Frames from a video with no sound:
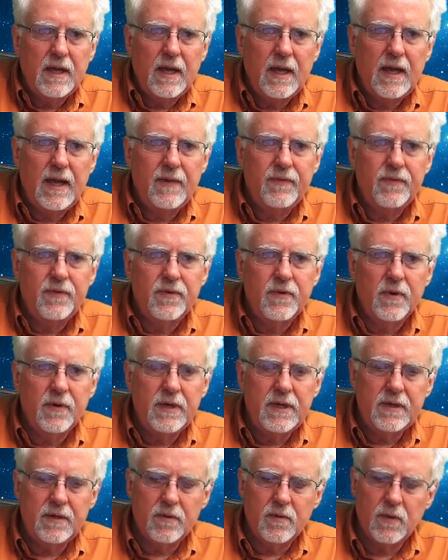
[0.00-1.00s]
and
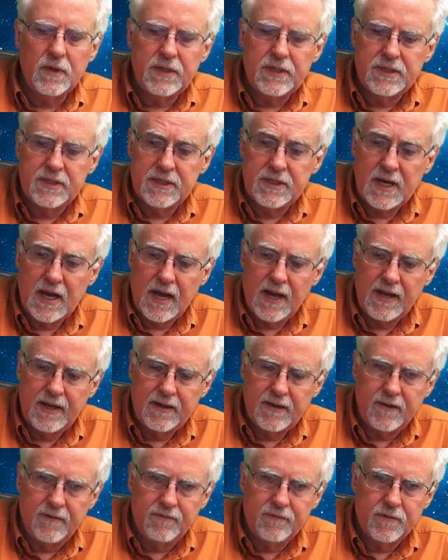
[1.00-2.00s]
thirty degrees
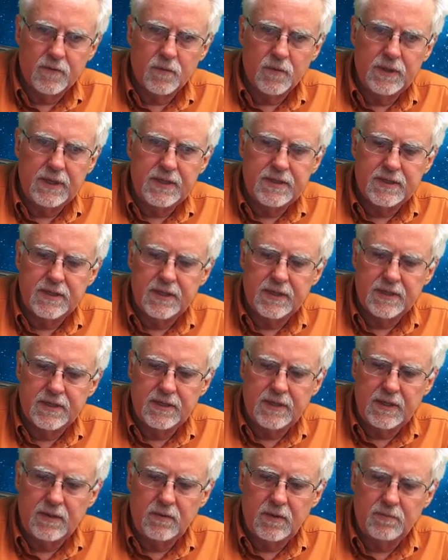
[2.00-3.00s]
shy of three
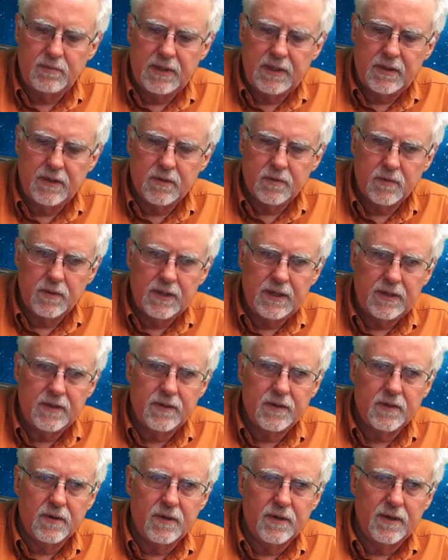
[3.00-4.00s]
sixty would be three
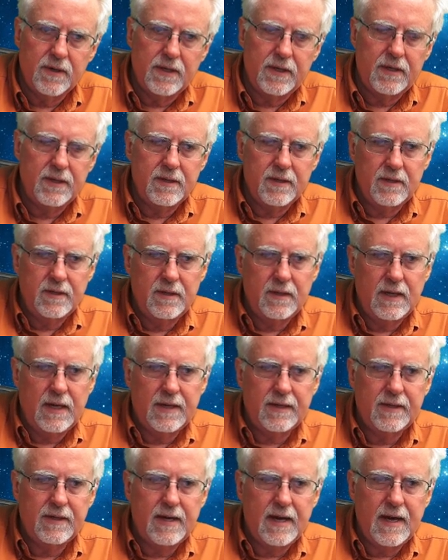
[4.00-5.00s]
thirty, like
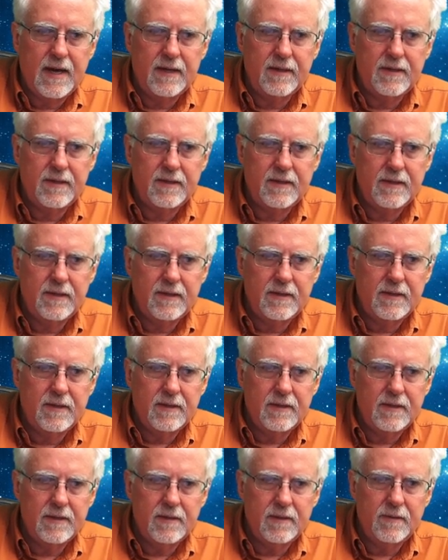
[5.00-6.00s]
that.
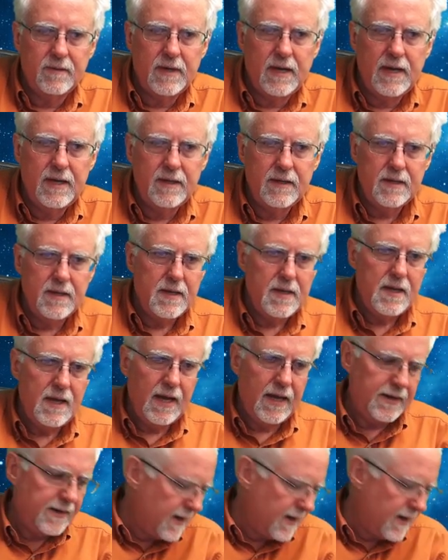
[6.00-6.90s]
Okay, and